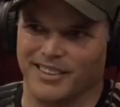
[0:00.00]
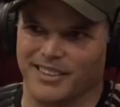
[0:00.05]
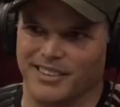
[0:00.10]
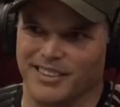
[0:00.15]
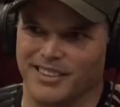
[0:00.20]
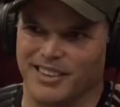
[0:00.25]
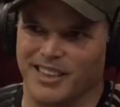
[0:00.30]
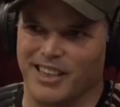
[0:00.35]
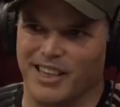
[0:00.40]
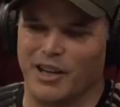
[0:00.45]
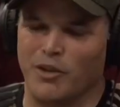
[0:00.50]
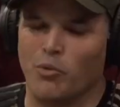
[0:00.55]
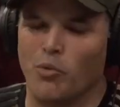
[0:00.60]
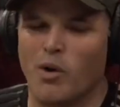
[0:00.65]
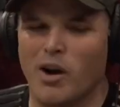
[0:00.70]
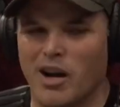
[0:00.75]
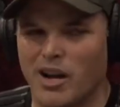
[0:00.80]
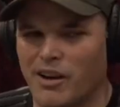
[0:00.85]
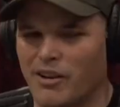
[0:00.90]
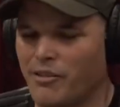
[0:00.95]
Yeah.
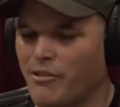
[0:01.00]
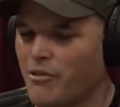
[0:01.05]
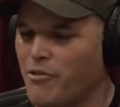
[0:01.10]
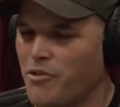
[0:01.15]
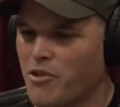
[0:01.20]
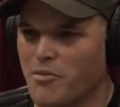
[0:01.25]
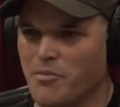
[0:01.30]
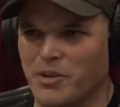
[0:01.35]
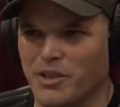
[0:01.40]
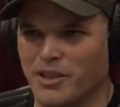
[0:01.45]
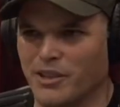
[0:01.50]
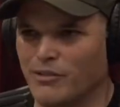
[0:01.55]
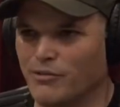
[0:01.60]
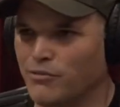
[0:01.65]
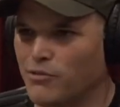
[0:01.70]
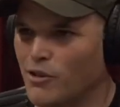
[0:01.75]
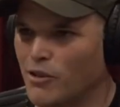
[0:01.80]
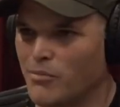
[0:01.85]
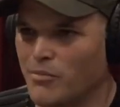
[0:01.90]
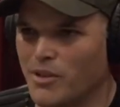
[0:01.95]
And why are there so many
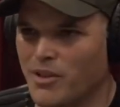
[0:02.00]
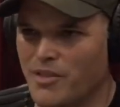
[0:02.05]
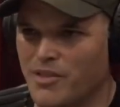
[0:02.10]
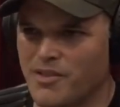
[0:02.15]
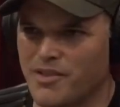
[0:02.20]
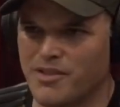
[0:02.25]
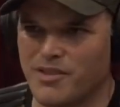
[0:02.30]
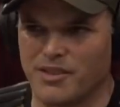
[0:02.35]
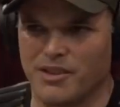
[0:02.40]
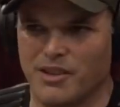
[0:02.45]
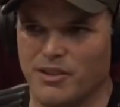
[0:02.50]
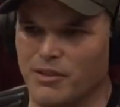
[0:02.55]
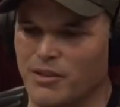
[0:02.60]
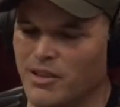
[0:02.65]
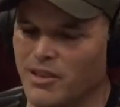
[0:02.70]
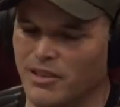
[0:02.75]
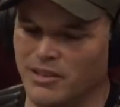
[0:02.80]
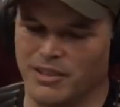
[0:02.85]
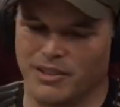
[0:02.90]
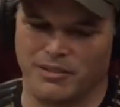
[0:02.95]
informants,
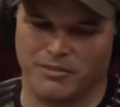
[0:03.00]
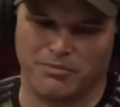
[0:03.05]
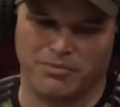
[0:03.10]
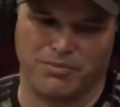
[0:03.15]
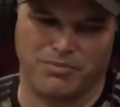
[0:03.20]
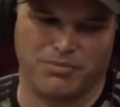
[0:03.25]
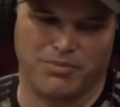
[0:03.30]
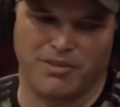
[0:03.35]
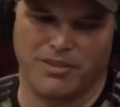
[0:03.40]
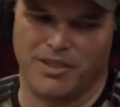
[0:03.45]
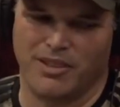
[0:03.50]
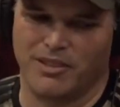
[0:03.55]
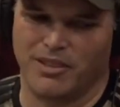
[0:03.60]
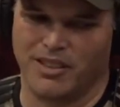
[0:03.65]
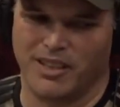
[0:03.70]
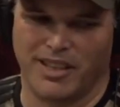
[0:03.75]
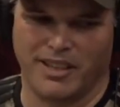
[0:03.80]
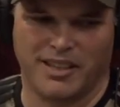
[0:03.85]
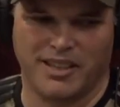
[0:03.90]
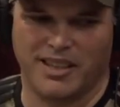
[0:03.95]

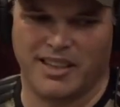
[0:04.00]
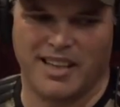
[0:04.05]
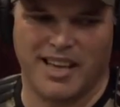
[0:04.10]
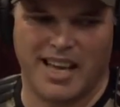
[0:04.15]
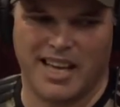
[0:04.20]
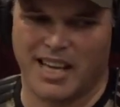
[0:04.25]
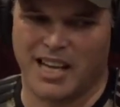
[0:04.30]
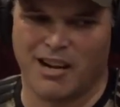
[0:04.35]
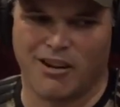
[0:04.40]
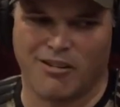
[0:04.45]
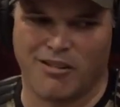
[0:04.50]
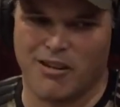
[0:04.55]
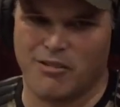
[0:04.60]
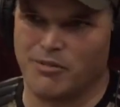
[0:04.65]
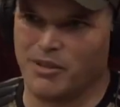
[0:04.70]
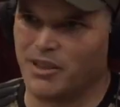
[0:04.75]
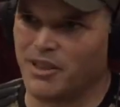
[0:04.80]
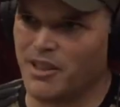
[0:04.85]
like hanging around with